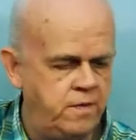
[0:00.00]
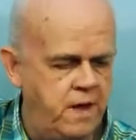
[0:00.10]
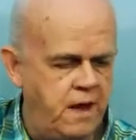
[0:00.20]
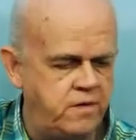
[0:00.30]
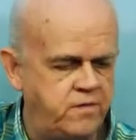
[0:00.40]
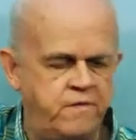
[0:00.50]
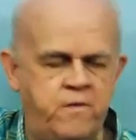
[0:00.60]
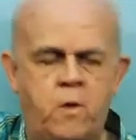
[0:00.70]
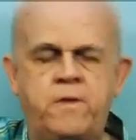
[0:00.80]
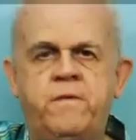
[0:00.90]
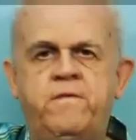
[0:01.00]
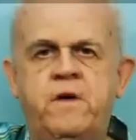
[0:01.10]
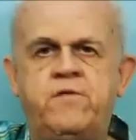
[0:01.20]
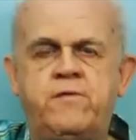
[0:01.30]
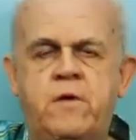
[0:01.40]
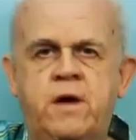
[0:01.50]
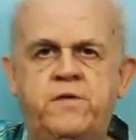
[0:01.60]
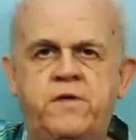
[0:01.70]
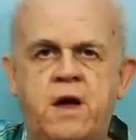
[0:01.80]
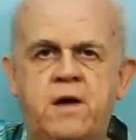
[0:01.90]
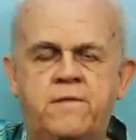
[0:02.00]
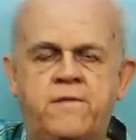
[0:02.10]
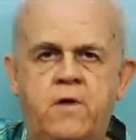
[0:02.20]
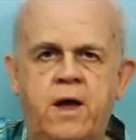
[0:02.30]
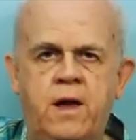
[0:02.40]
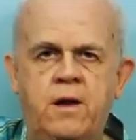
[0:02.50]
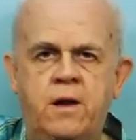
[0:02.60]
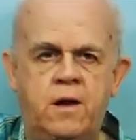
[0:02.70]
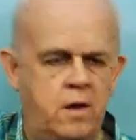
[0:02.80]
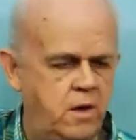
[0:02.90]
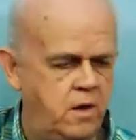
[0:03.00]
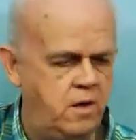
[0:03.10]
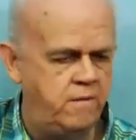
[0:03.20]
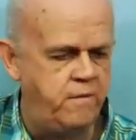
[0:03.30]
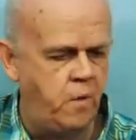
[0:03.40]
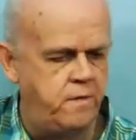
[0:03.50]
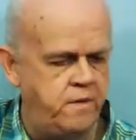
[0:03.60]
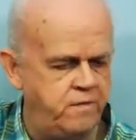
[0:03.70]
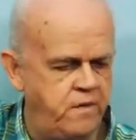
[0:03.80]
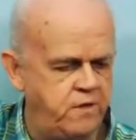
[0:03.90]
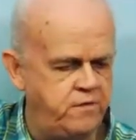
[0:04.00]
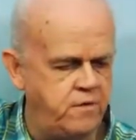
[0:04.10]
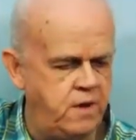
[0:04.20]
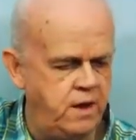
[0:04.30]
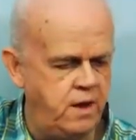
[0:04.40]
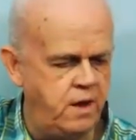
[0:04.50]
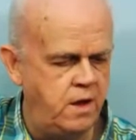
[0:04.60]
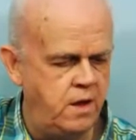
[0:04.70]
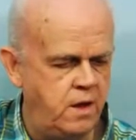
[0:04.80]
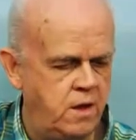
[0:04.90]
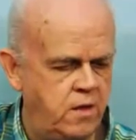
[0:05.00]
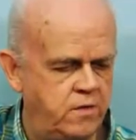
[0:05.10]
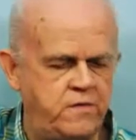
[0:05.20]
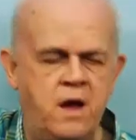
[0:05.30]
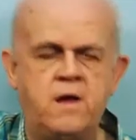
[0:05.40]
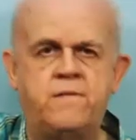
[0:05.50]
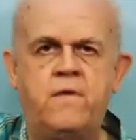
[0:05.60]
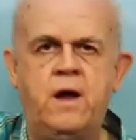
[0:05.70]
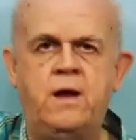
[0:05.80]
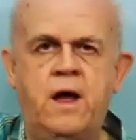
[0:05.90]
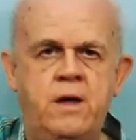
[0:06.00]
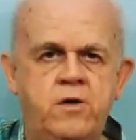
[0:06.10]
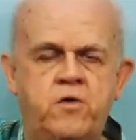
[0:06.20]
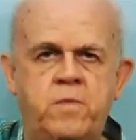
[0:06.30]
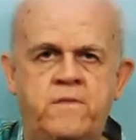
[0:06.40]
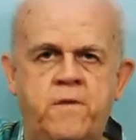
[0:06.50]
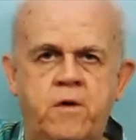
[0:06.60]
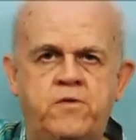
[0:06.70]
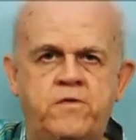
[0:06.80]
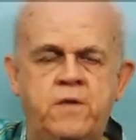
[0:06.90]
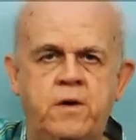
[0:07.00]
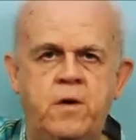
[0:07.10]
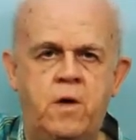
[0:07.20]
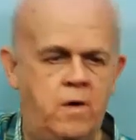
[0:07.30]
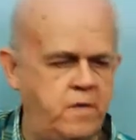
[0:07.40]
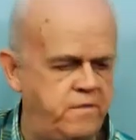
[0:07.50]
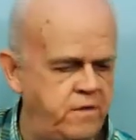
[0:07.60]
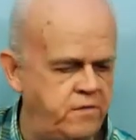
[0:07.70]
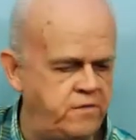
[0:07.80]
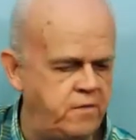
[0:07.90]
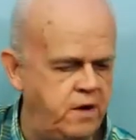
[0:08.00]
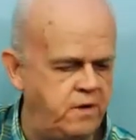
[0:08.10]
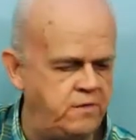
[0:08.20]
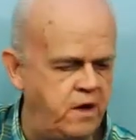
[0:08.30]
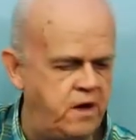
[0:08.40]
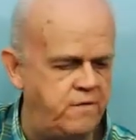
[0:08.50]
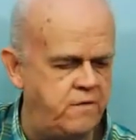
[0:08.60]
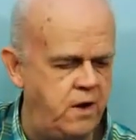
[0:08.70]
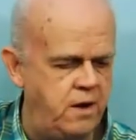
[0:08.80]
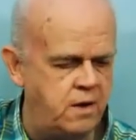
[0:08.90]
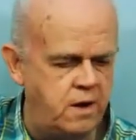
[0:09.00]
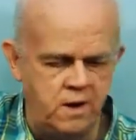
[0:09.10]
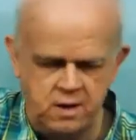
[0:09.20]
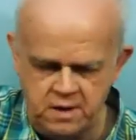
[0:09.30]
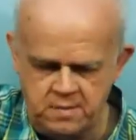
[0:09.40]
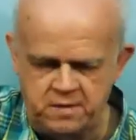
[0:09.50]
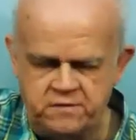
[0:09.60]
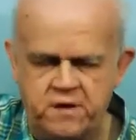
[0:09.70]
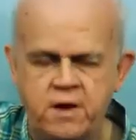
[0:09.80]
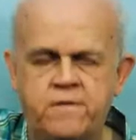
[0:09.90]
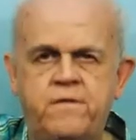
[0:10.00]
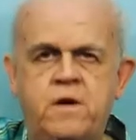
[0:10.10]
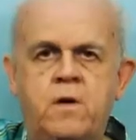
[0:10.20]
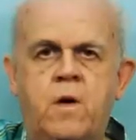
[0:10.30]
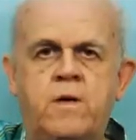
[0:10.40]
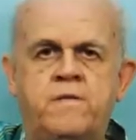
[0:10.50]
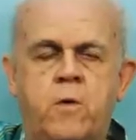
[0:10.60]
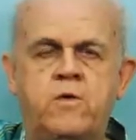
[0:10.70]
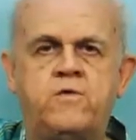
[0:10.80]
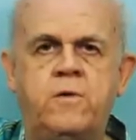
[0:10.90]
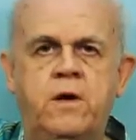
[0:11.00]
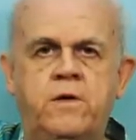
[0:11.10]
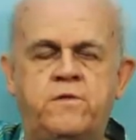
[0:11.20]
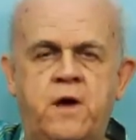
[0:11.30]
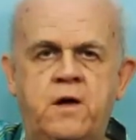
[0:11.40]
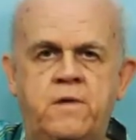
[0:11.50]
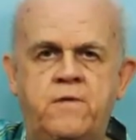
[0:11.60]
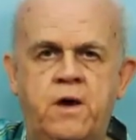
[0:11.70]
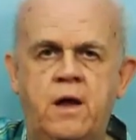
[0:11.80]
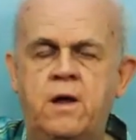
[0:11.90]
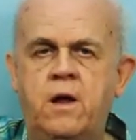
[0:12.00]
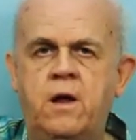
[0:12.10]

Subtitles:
That is the 4th and 5th string, 2nd fret. 4th and 5th string, 2nd fret. Now I use my 1st finger on the 5th string, 2nd fret, and my 2nd finger on the 4th string, 2nd fret.